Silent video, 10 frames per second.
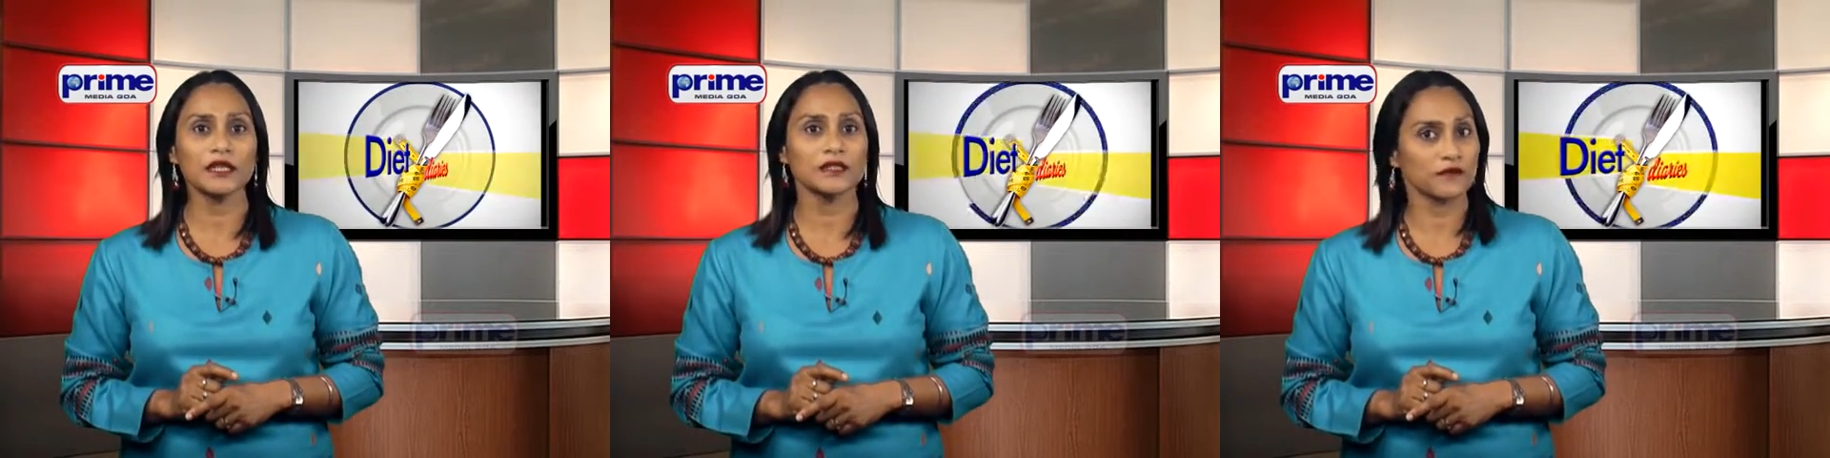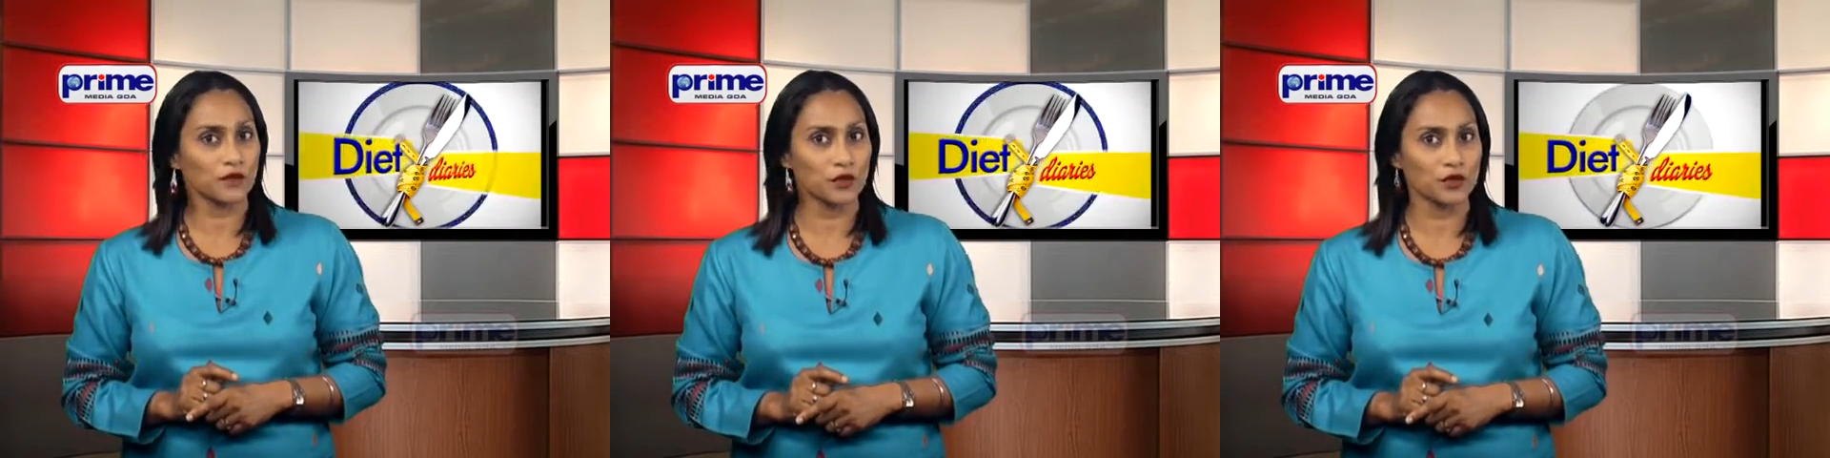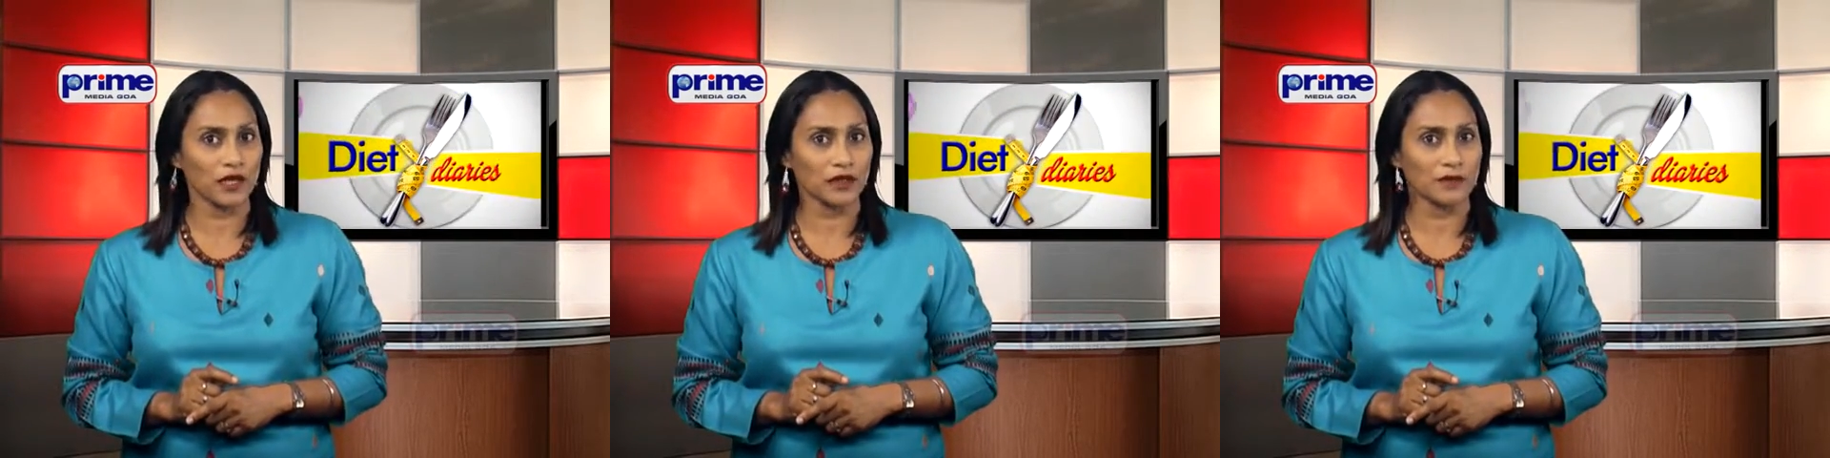litre fluid
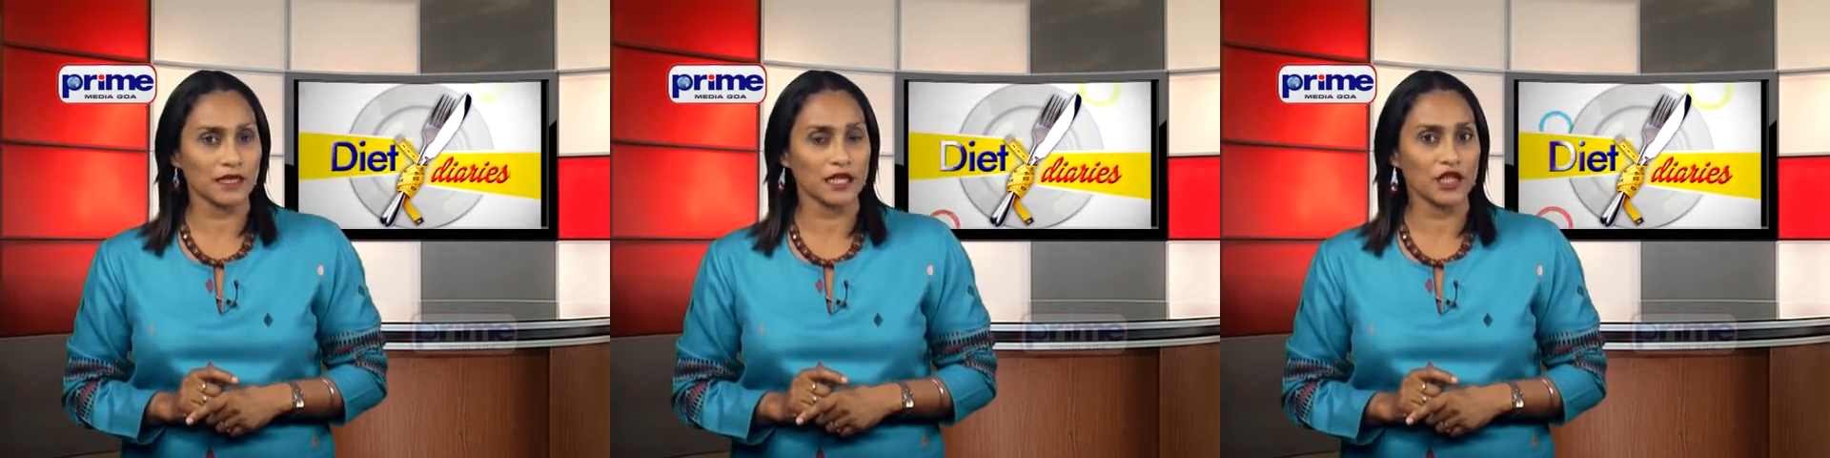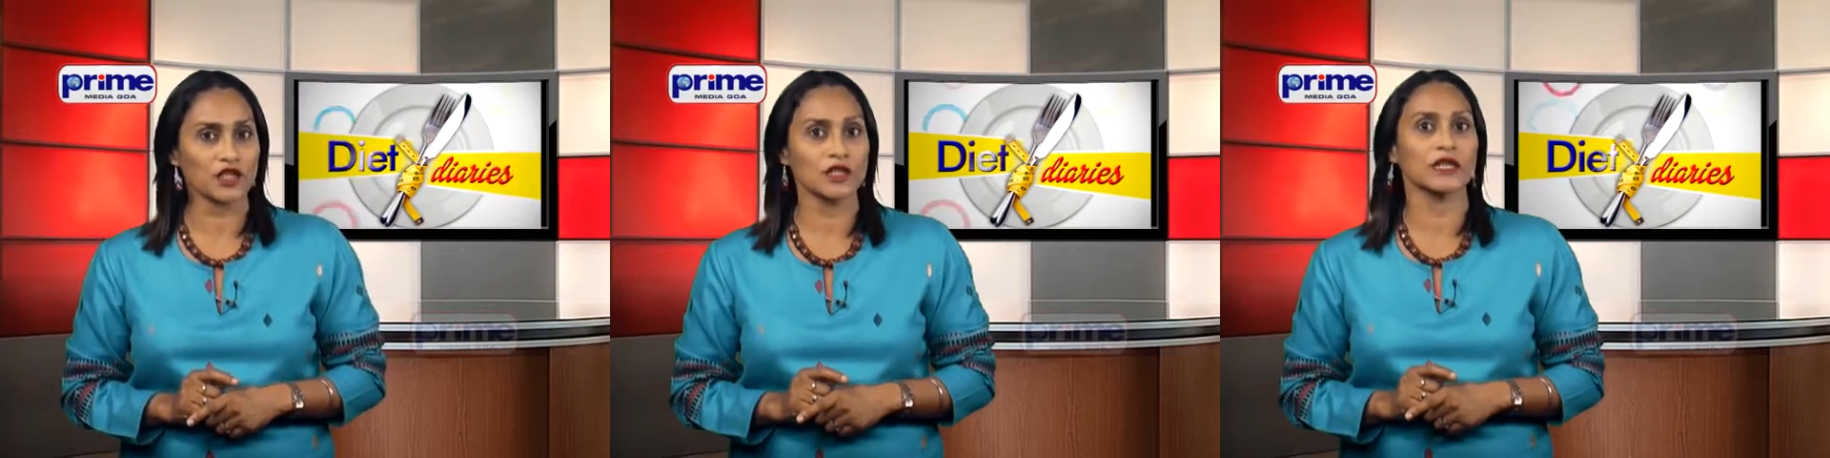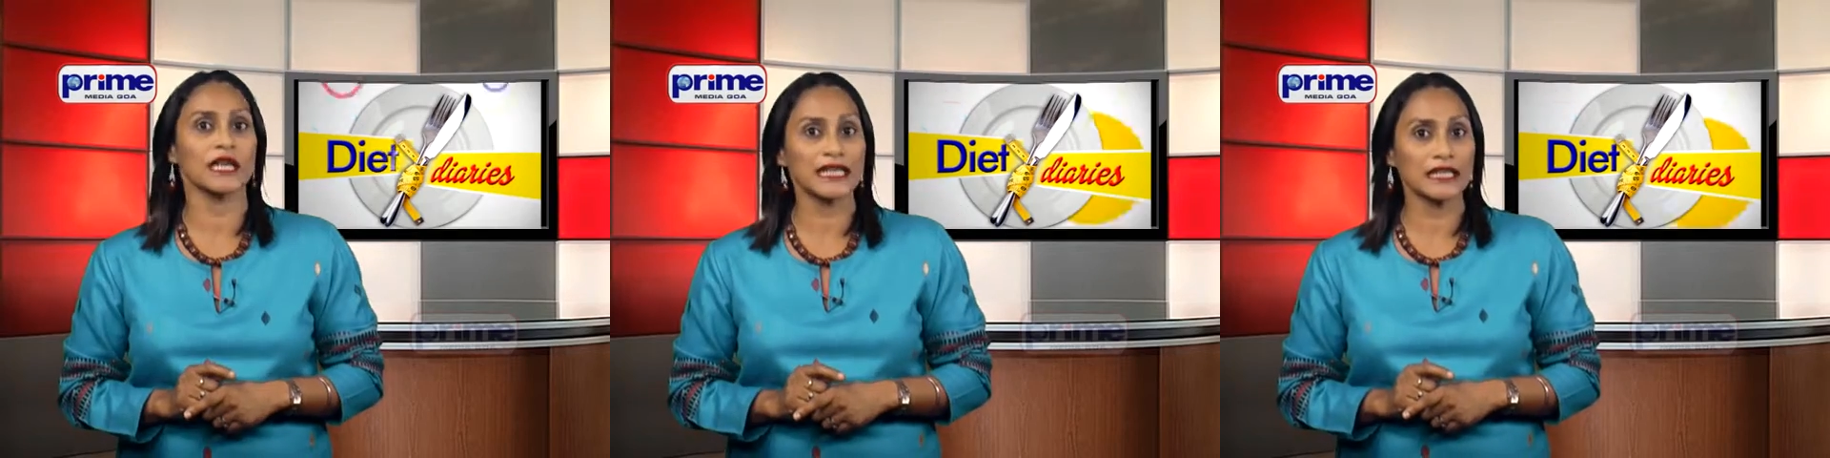recommendation
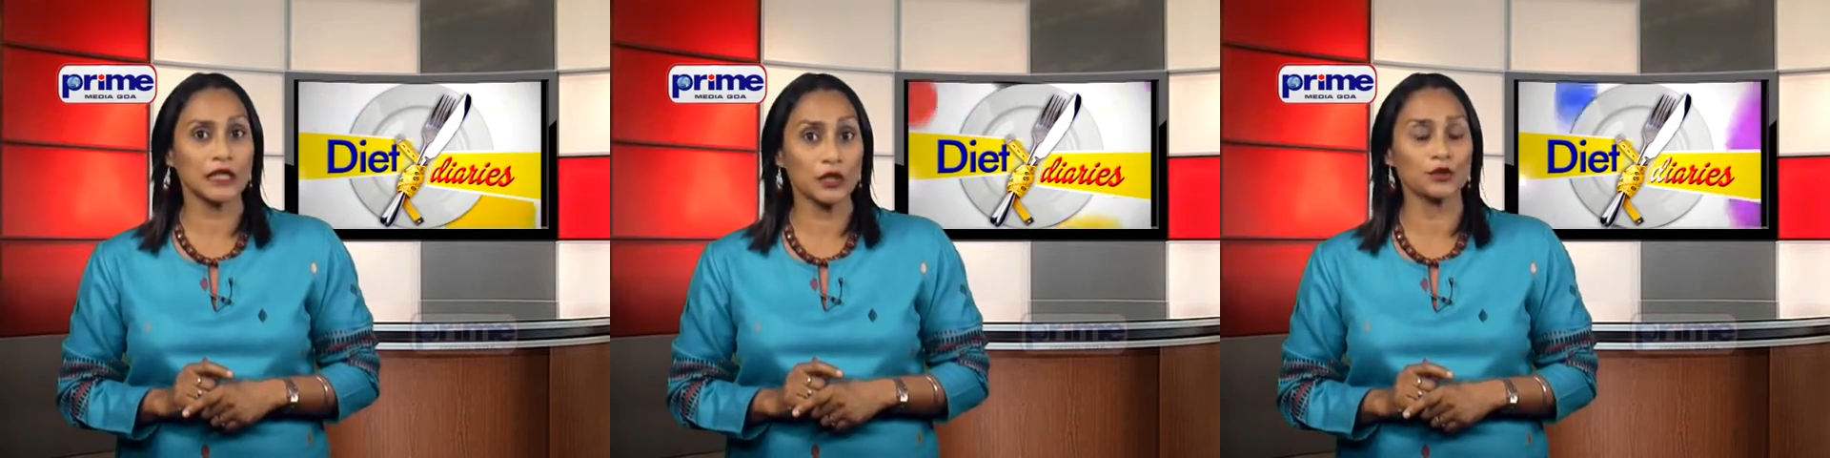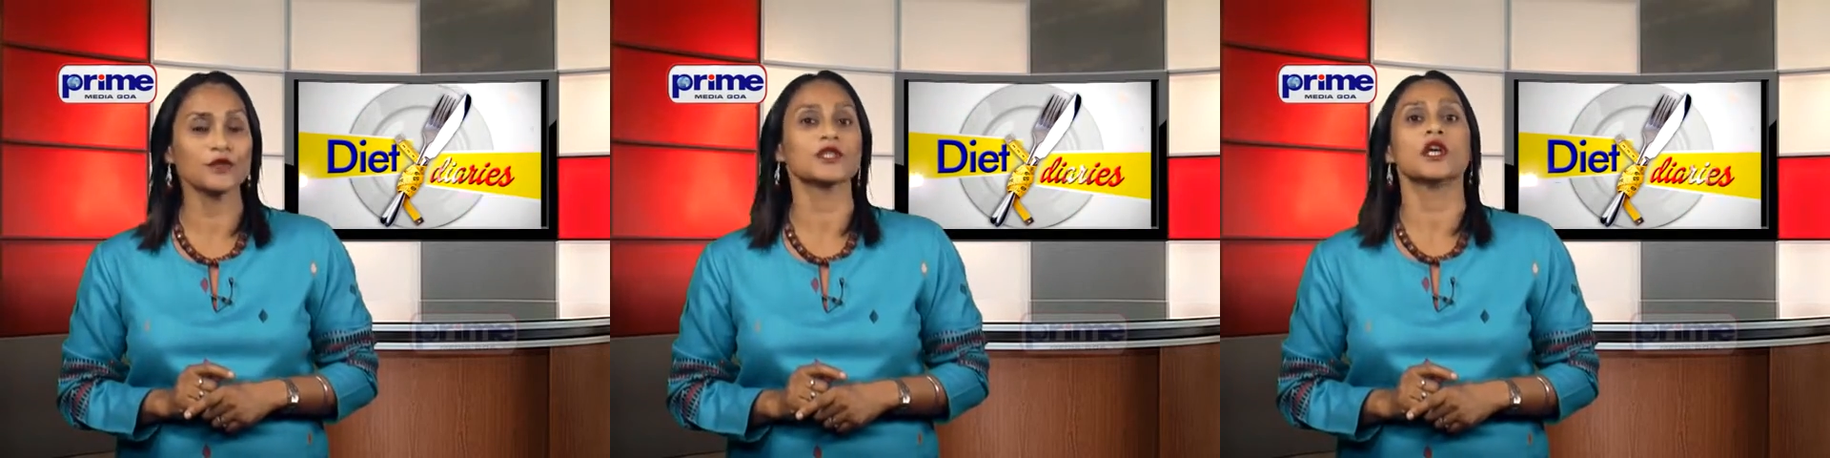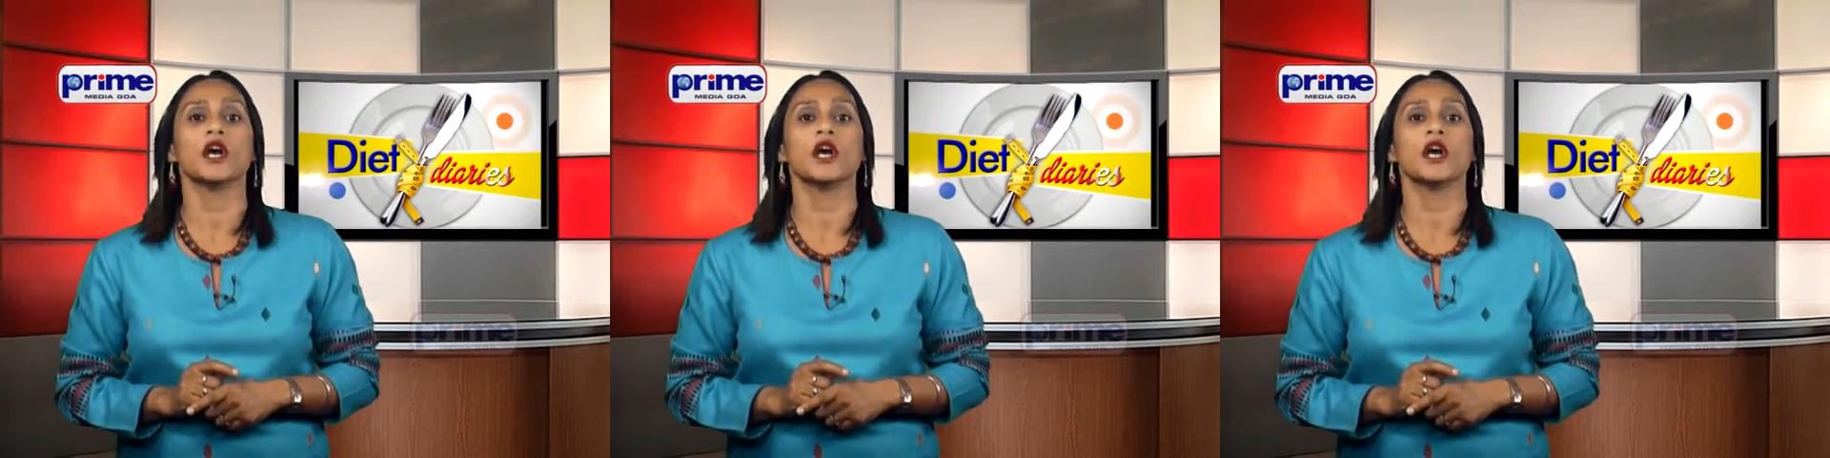includes